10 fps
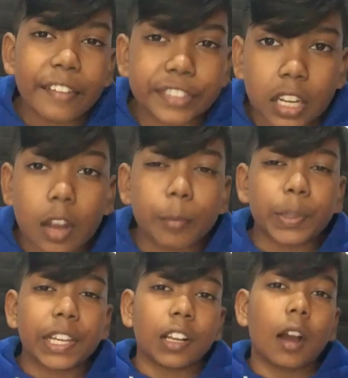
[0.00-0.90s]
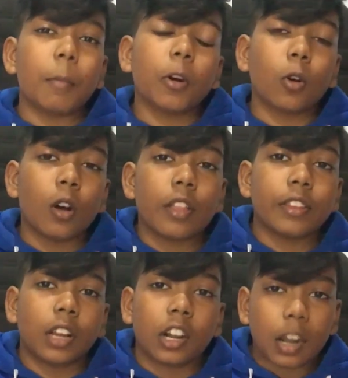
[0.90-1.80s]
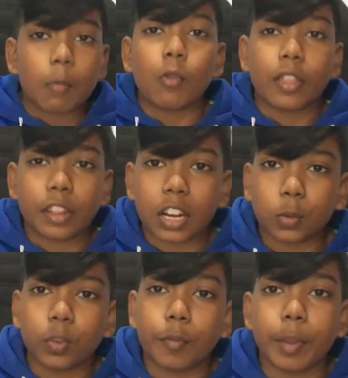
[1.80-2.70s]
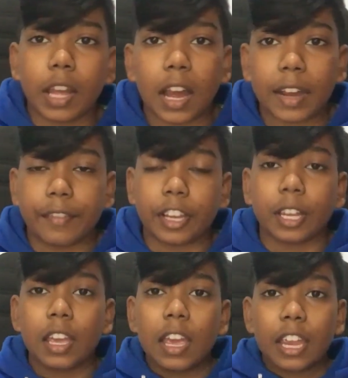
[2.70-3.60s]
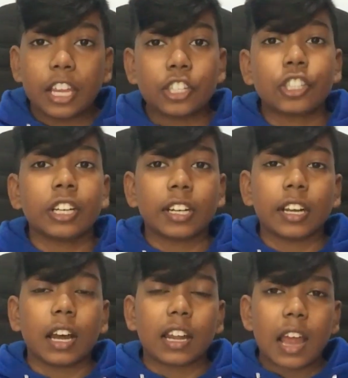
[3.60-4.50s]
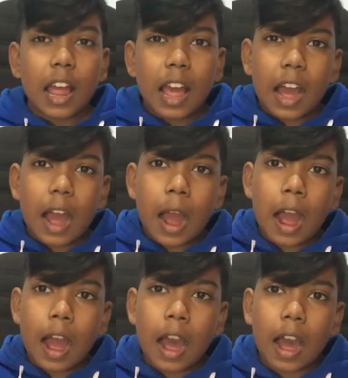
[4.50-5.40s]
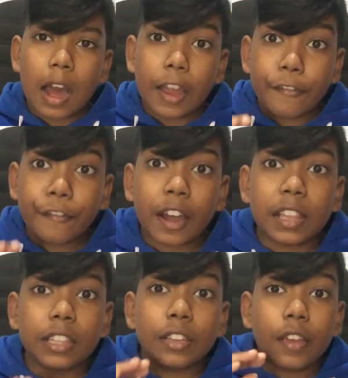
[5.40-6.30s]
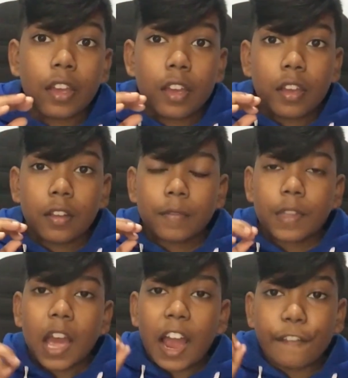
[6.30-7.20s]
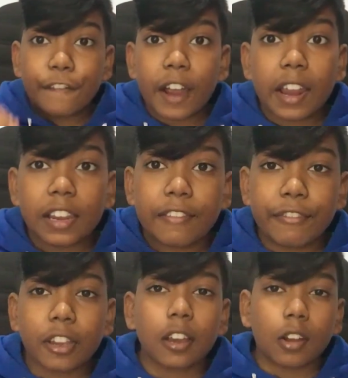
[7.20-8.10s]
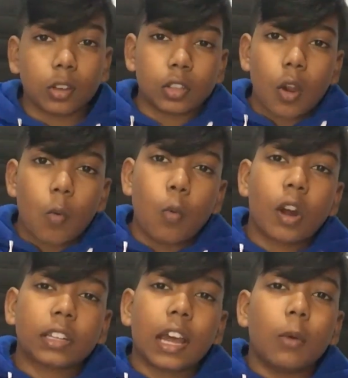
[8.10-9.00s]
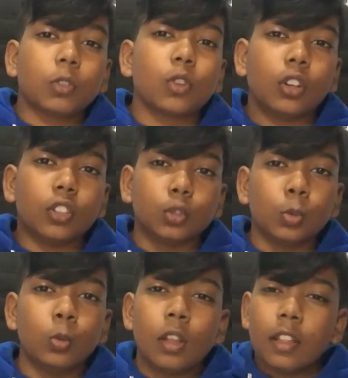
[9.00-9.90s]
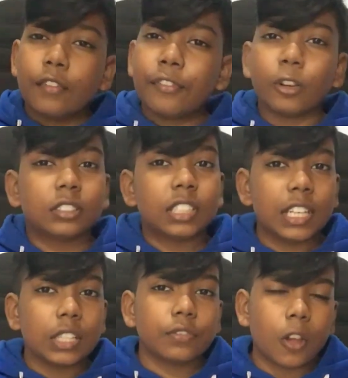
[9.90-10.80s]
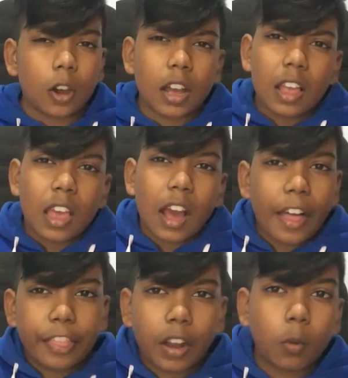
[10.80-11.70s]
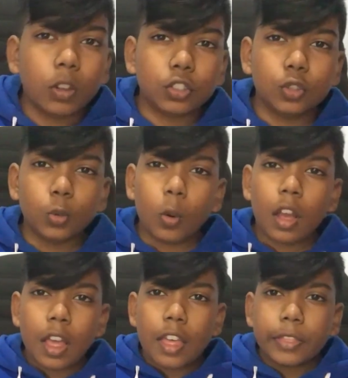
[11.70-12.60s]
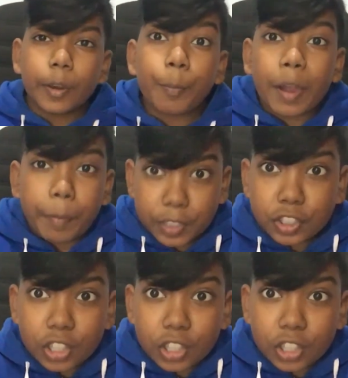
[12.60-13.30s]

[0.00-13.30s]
After complaining about all the crap weather that we've been having in Trinidad, I finally figured out what I was gonna do for today's vlog, and that was do the pepper